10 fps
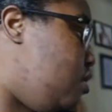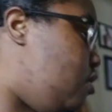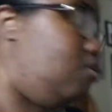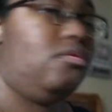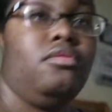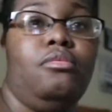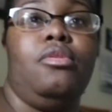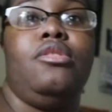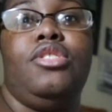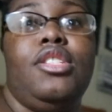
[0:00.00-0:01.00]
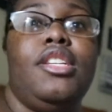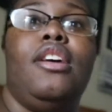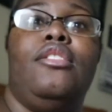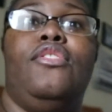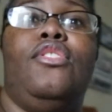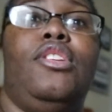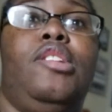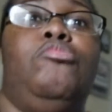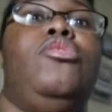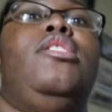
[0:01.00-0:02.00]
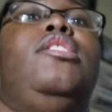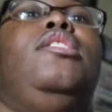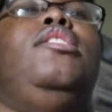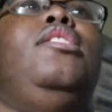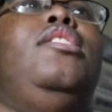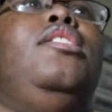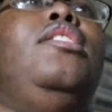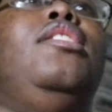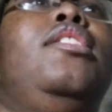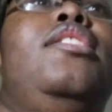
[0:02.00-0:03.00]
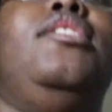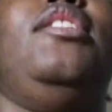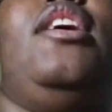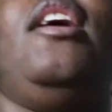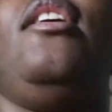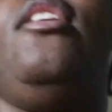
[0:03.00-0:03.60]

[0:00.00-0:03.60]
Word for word: oh well she's not on the phone anymore she got